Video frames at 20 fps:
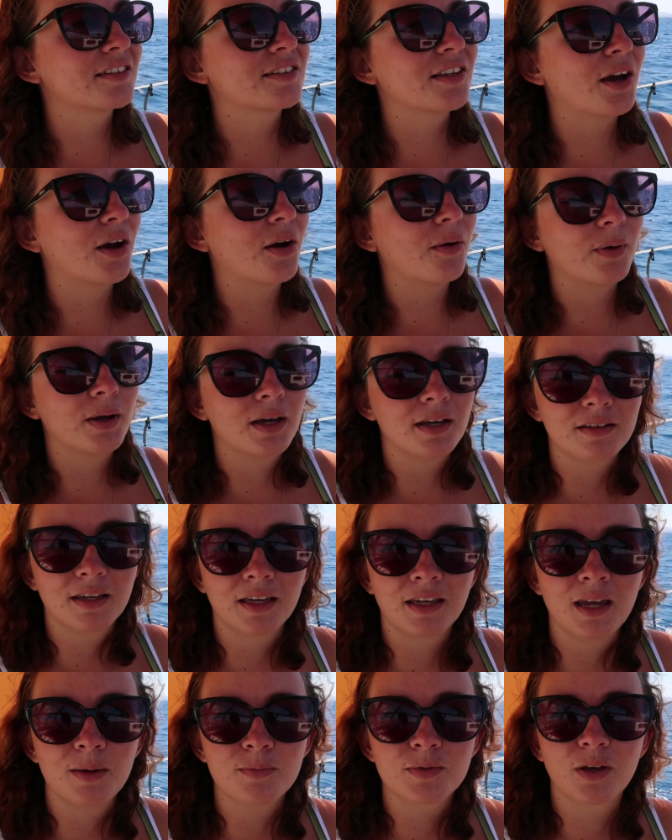so it
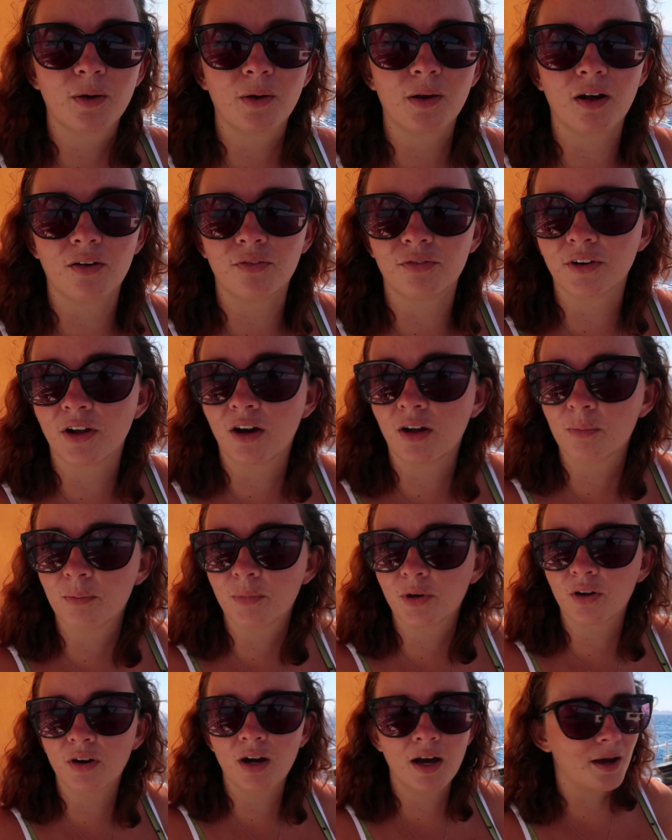keeps going off and on,
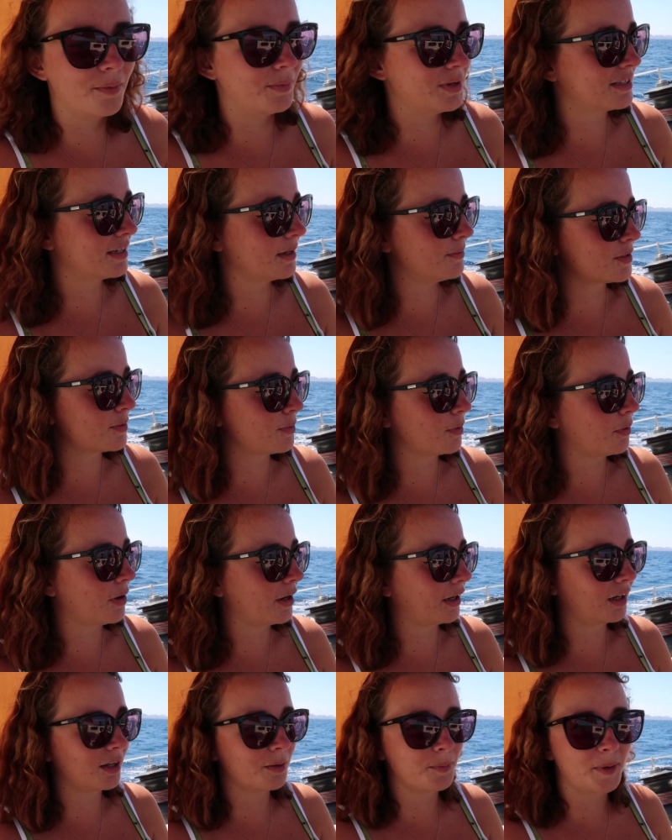but it seems to be working